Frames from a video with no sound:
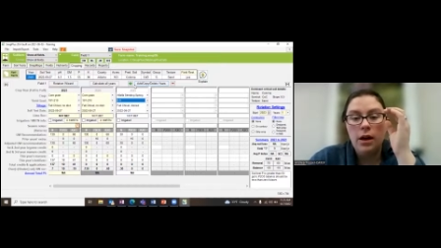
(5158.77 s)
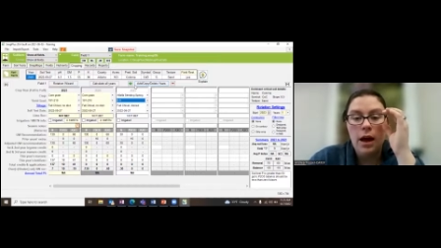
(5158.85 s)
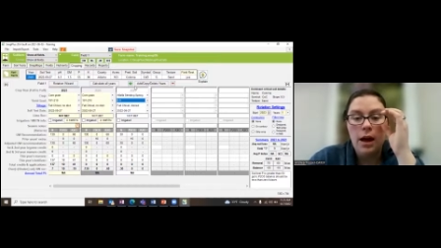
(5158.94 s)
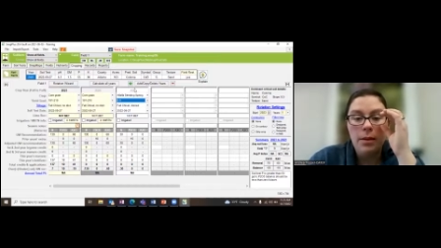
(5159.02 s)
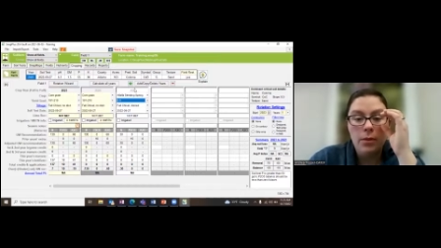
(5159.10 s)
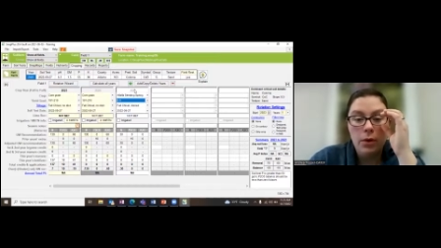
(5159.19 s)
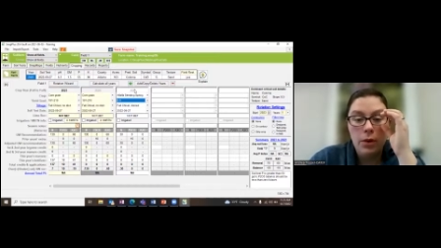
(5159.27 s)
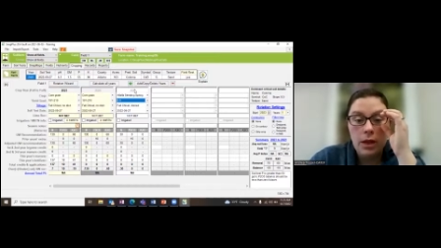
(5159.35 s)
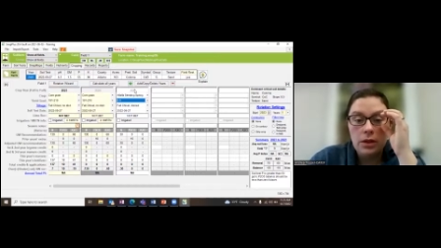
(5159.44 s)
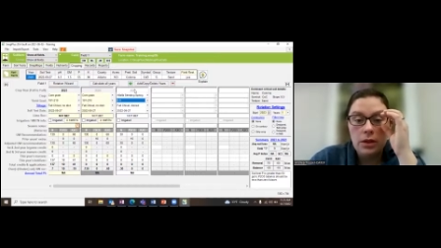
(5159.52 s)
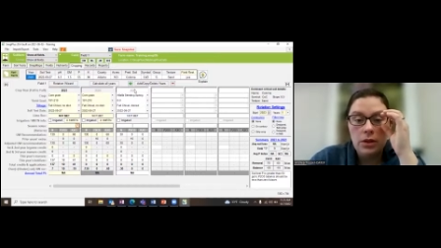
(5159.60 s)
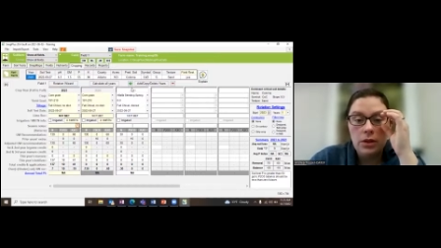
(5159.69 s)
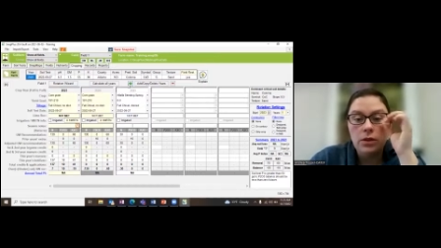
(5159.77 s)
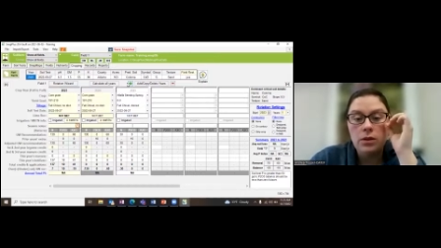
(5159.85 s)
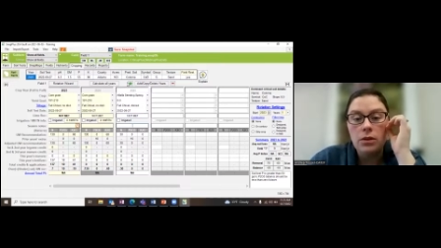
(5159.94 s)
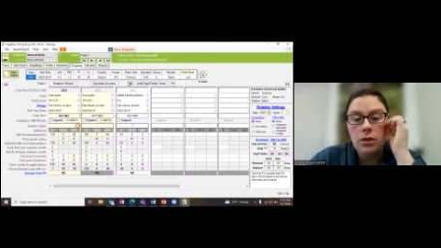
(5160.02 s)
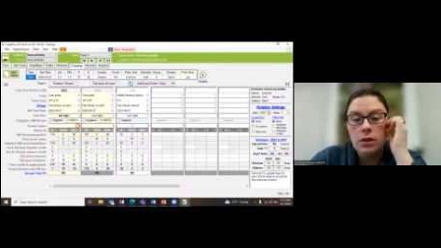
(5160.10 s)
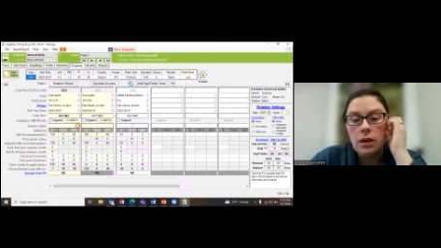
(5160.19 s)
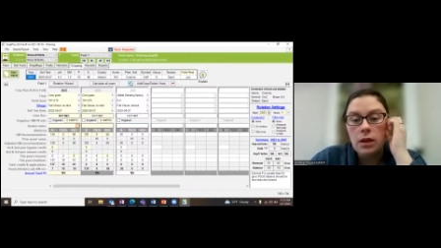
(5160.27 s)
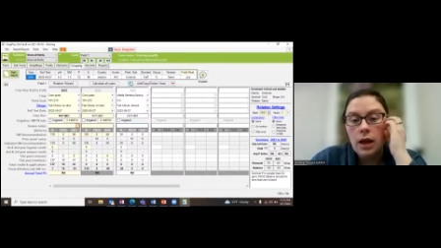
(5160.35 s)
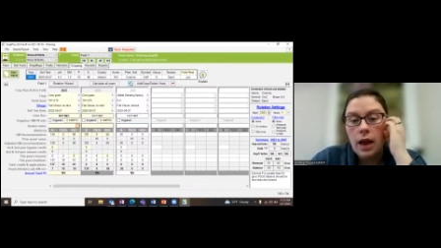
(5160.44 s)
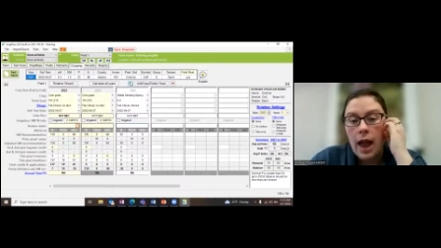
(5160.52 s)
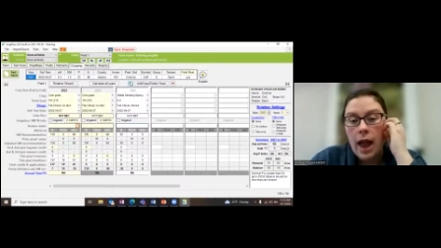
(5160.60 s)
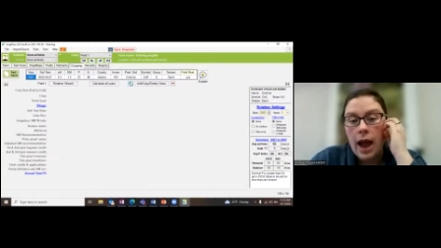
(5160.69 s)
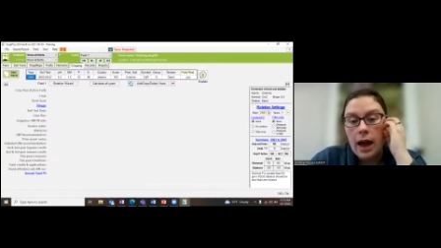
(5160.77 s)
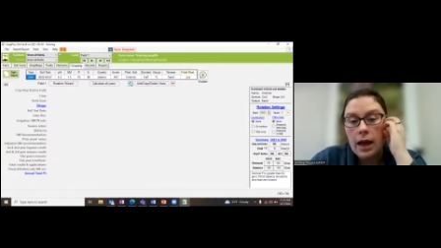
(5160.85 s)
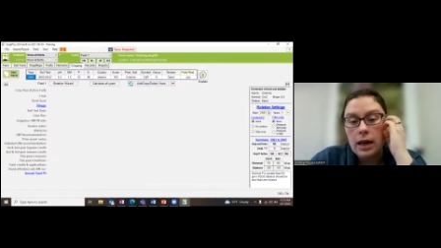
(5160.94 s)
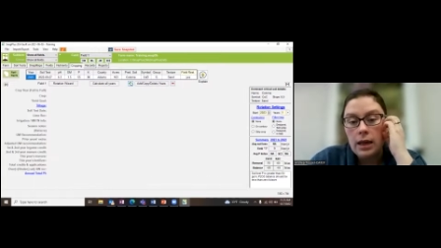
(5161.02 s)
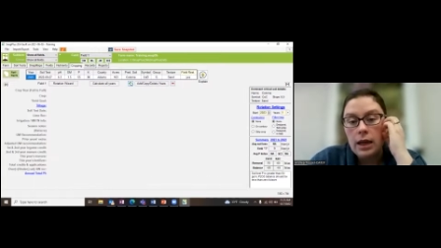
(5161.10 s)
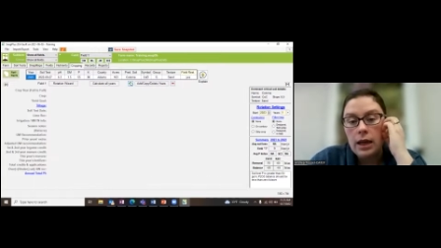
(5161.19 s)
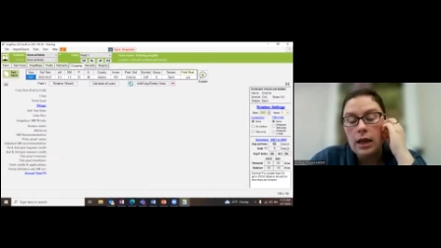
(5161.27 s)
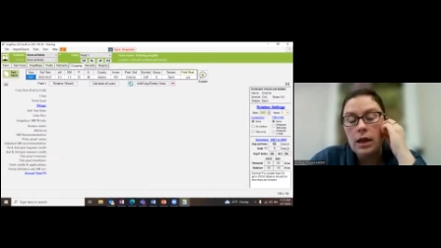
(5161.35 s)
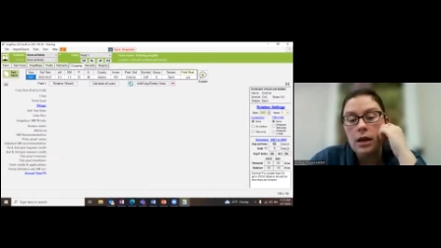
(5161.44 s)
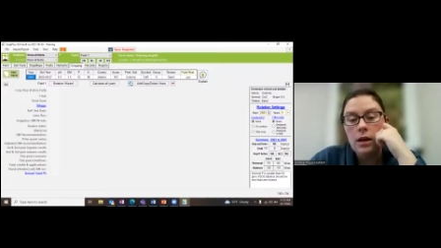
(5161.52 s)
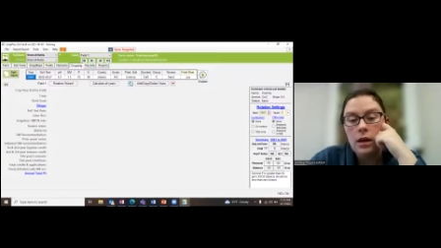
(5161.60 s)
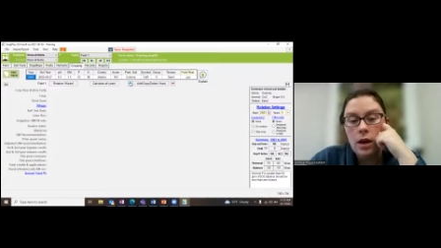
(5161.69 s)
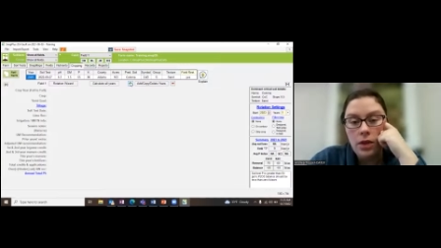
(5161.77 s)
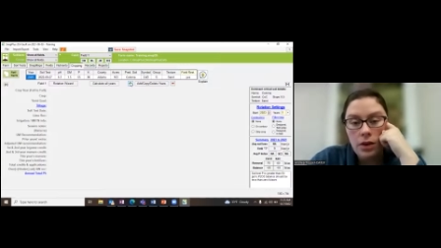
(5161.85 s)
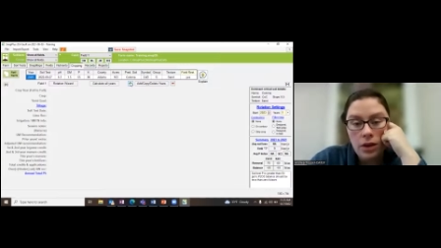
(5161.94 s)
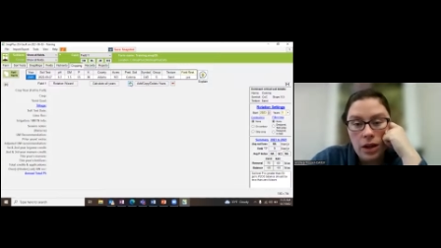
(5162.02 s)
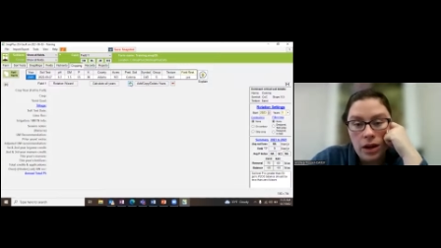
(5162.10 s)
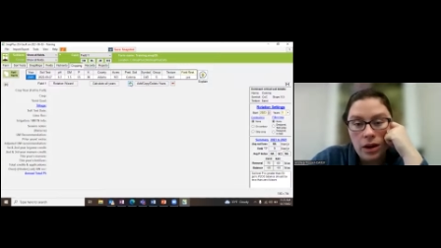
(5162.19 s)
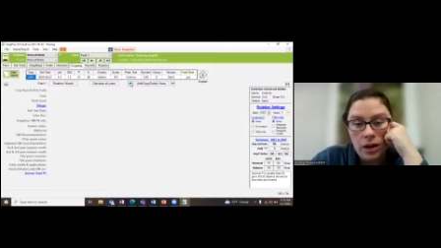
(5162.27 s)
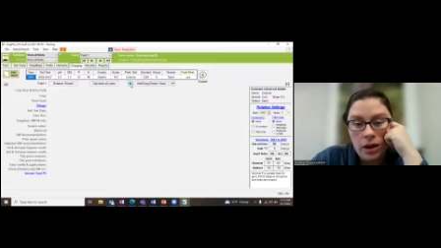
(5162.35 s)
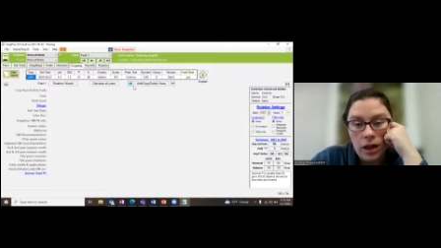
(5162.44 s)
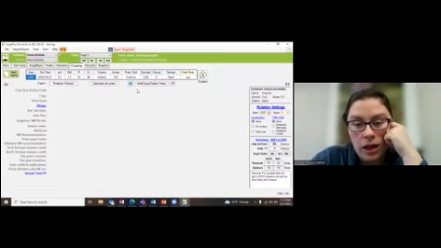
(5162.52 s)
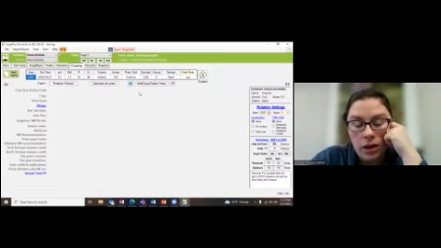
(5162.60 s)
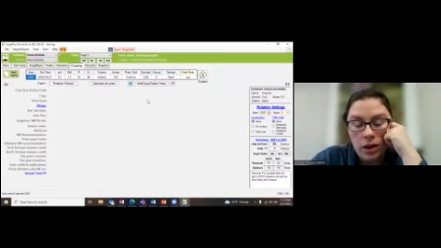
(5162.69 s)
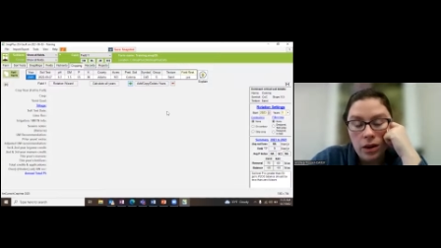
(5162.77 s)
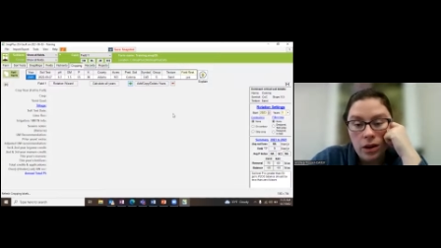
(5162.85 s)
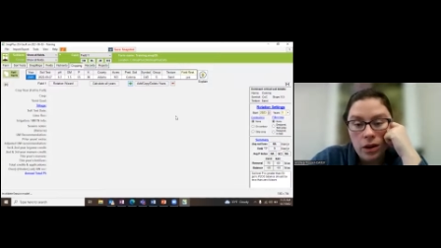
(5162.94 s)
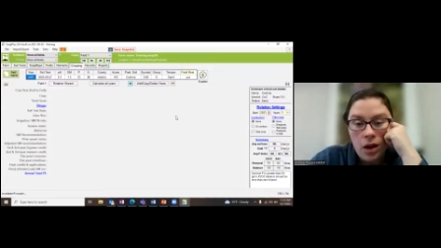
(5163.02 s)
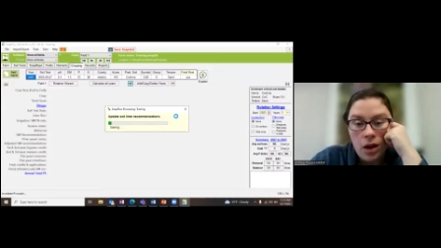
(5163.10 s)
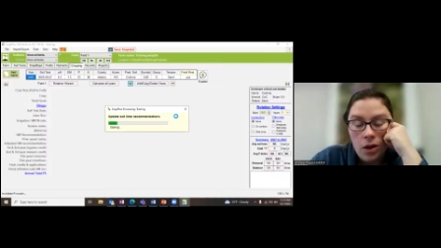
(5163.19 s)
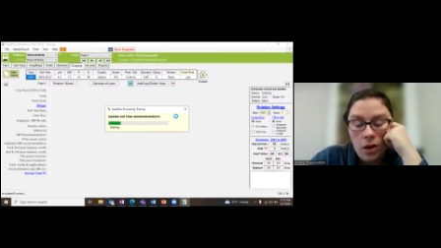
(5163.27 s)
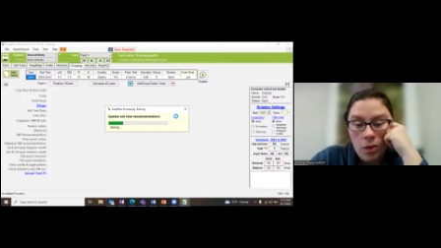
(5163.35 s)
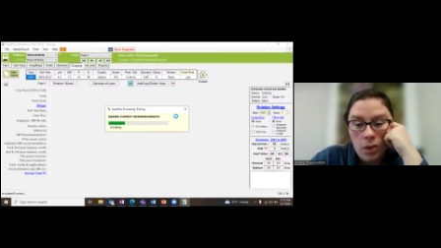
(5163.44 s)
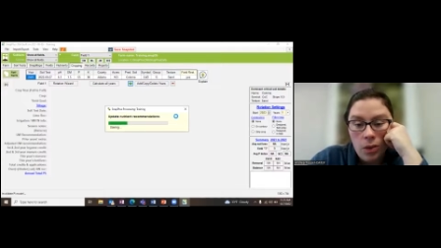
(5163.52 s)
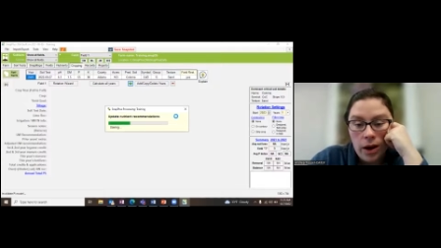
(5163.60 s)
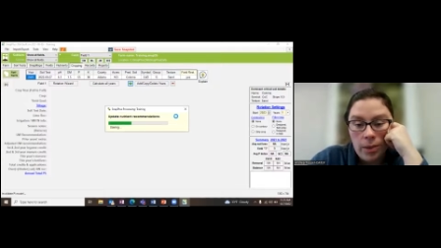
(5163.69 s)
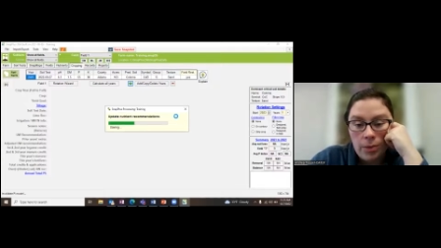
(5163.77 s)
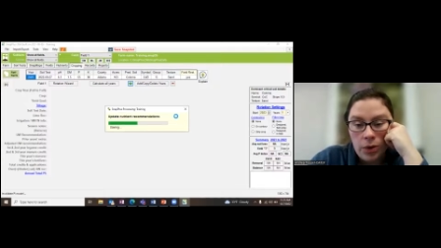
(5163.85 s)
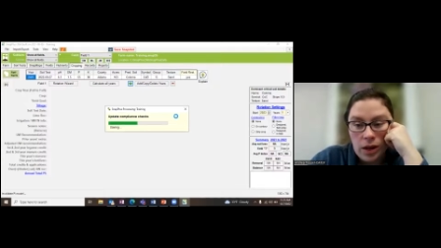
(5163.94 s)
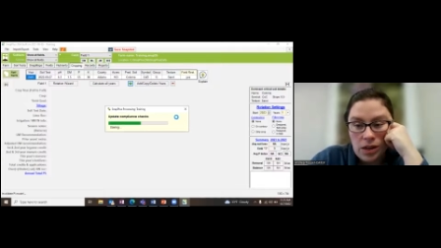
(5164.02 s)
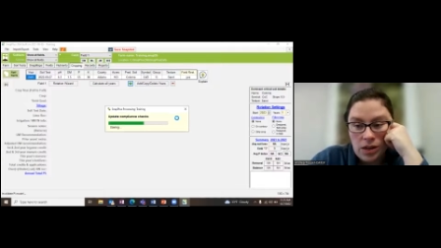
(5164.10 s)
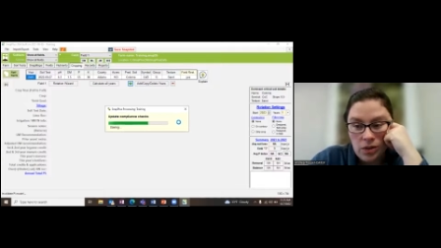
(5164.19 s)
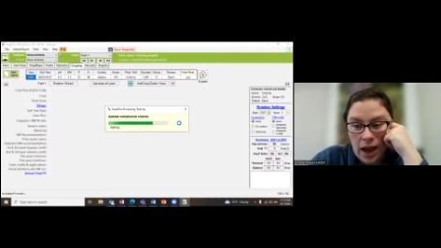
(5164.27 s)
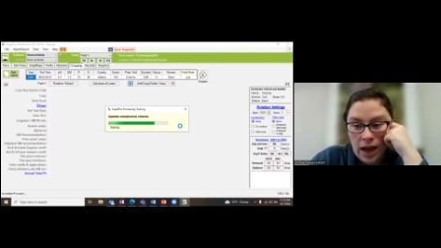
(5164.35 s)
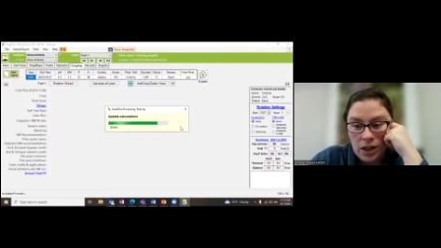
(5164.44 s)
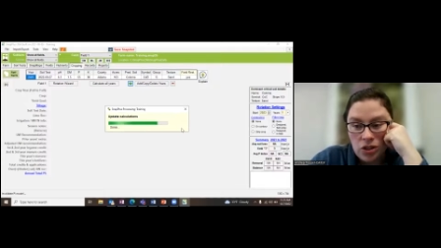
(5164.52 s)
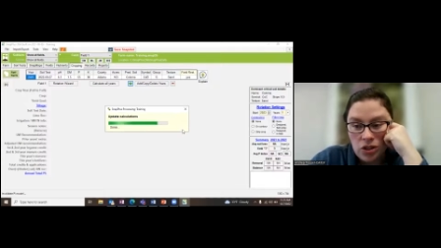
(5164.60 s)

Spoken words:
I'm going to add in another year here where I'm going to add